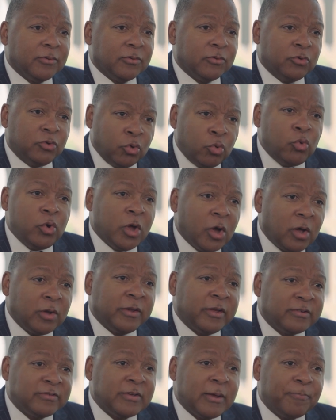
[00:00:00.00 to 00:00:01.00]
Do we all
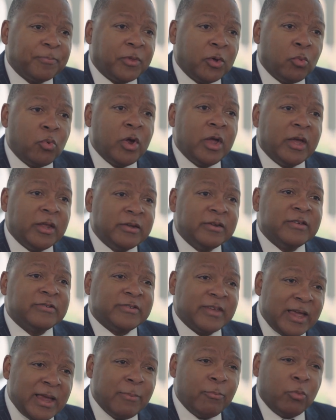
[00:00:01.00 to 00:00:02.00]
accept that we're in the
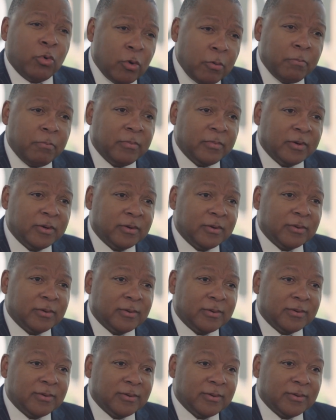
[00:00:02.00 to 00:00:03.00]
same room?
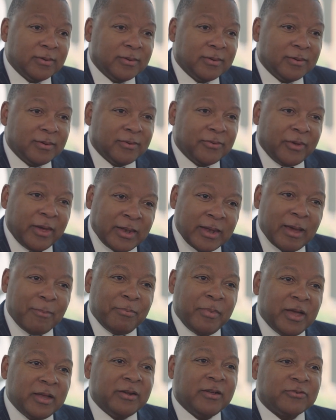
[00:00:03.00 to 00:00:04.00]
And that
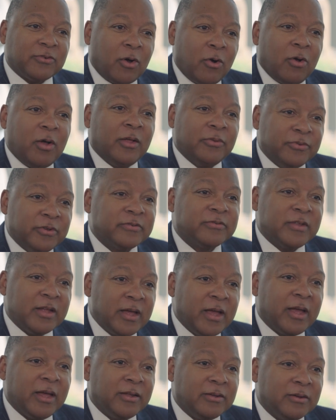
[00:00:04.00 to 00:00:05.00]
made us all
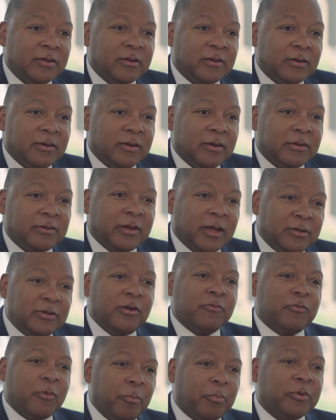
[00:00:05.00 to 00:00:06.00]
understand there are
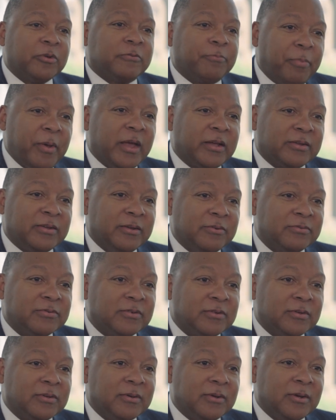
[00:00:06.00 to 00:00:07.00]
different
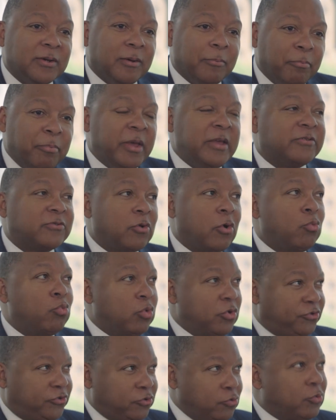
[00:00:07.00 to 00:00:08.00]
perspectives based on
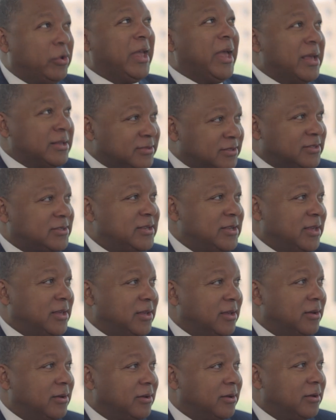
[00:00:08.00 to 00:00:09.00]
what you can see.
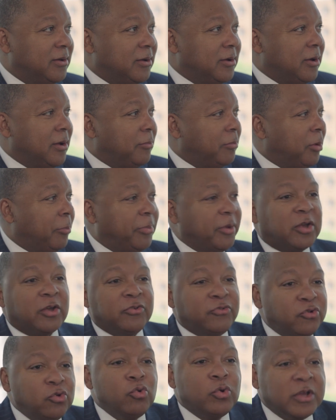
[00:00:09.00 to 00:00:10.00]
But
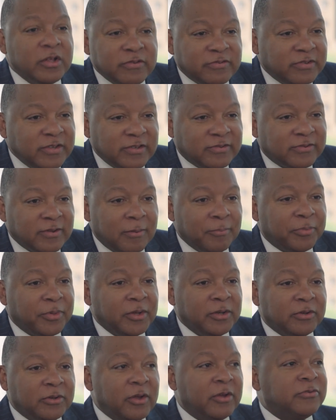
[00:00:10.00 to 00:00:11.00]
because you can see
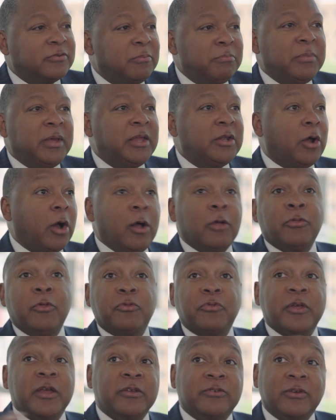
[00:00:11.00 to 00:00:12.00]
something doesn't mean other
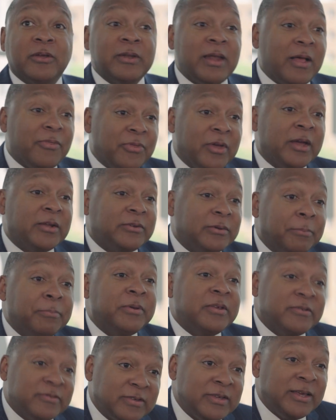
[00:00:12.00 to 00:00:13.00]
things are not there to
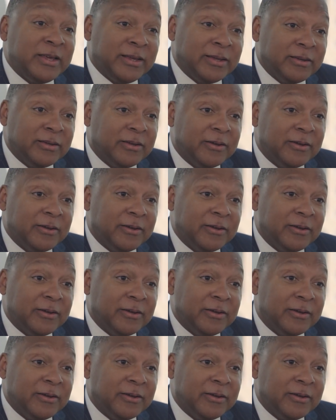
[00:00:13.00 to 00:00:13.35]
be seen.